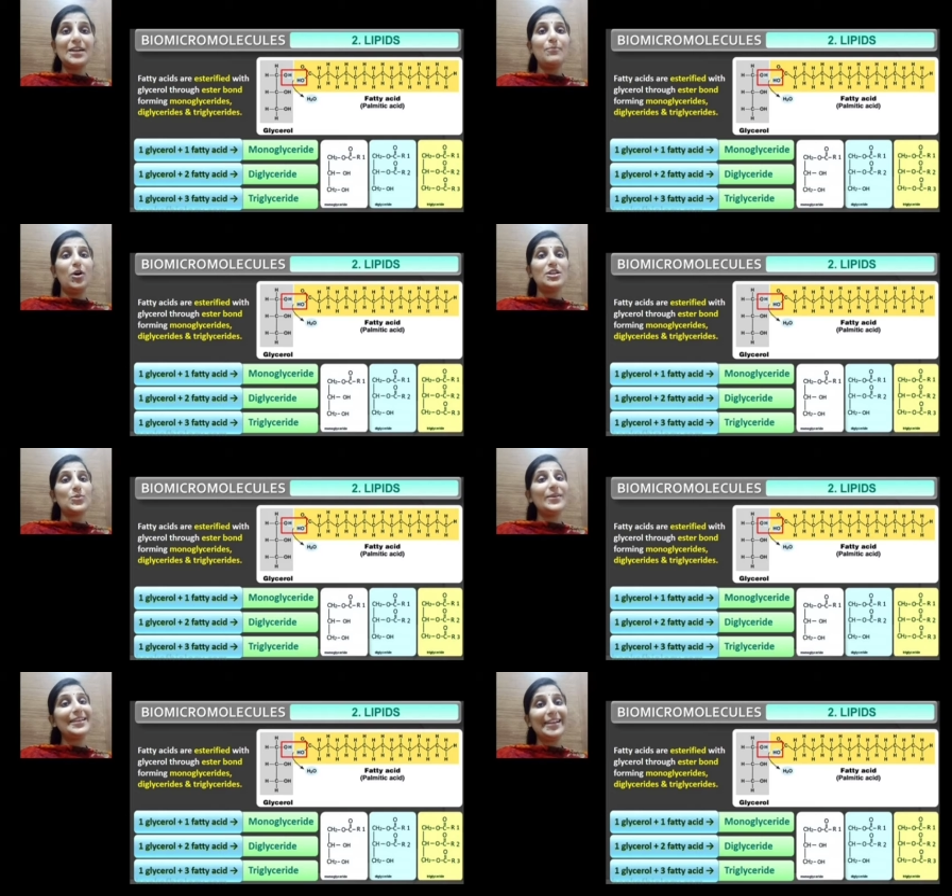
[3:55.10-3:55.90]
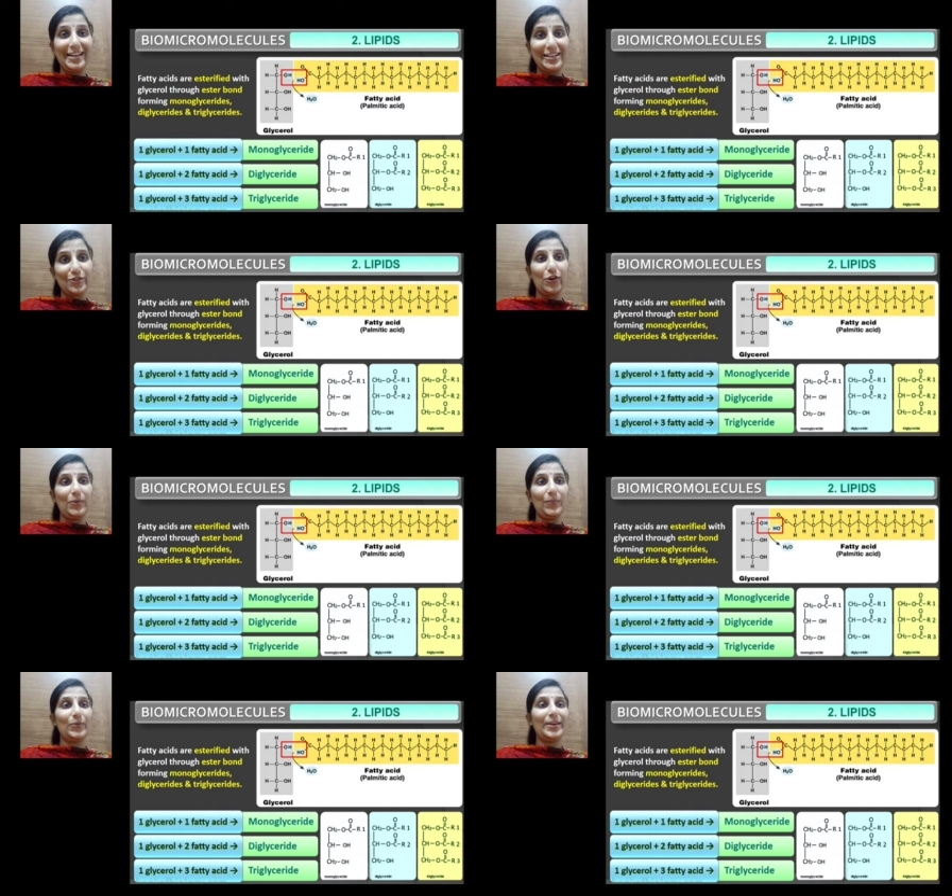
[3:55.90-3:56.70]
bonds with
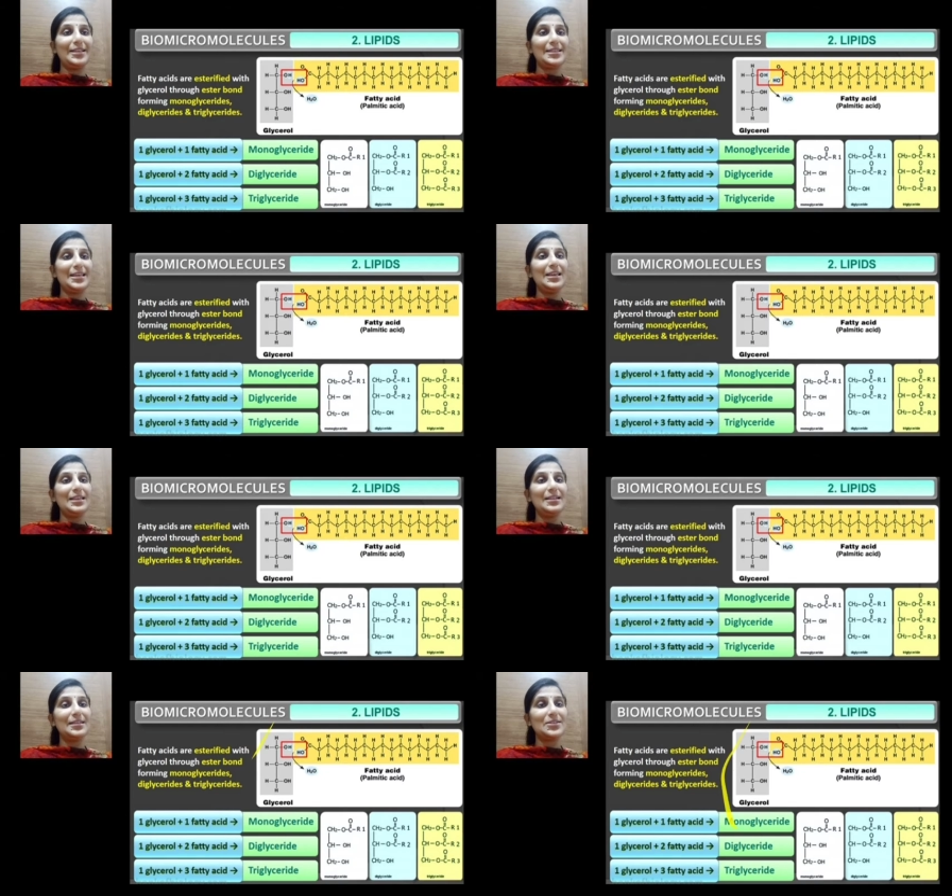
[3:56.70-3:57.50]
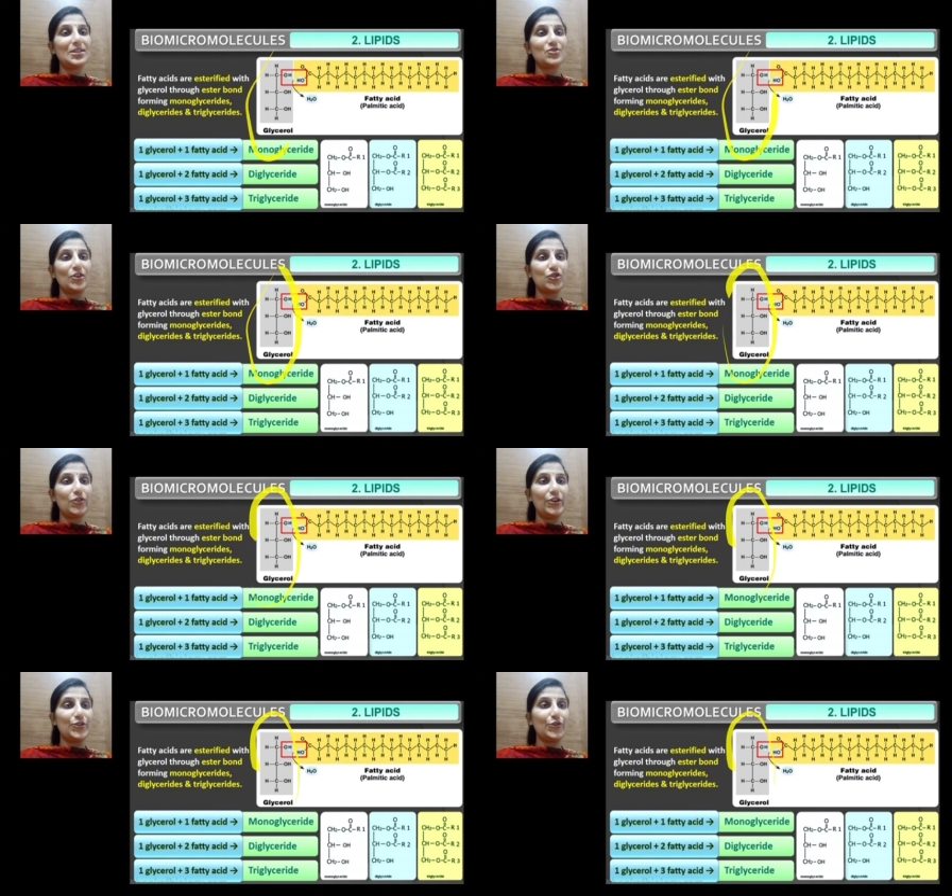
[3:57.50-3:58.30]
glycerol. You can see this is the structure
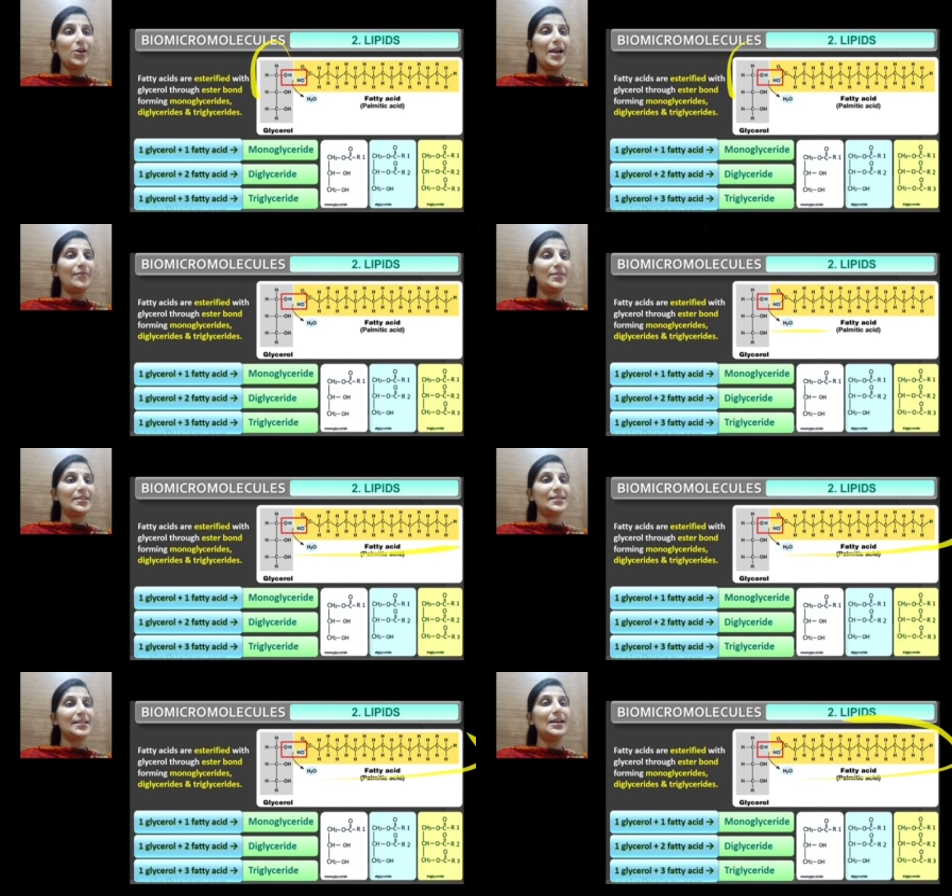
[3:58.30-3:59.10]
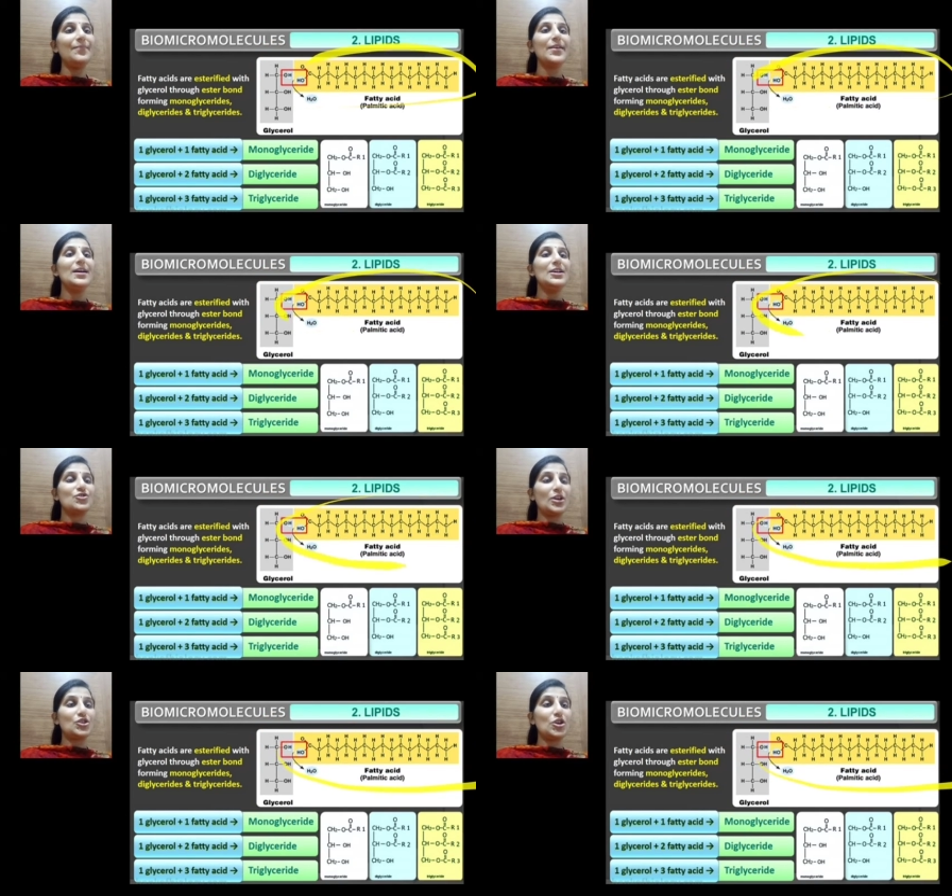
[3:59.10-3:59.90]
of glycerol and this is a structure